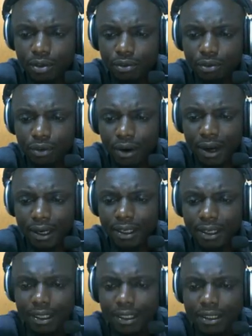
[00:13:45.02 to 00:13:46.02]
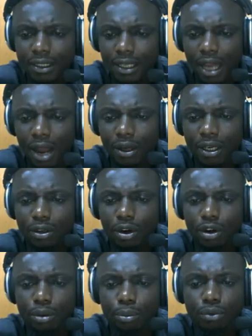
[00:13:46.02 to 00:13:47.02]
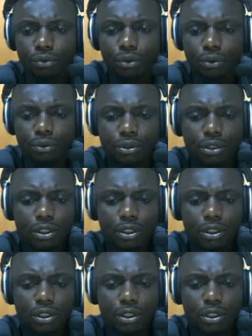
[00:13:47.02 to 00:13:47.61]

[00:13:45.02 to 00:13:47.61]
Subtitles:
If I right click, I'll click on remove field,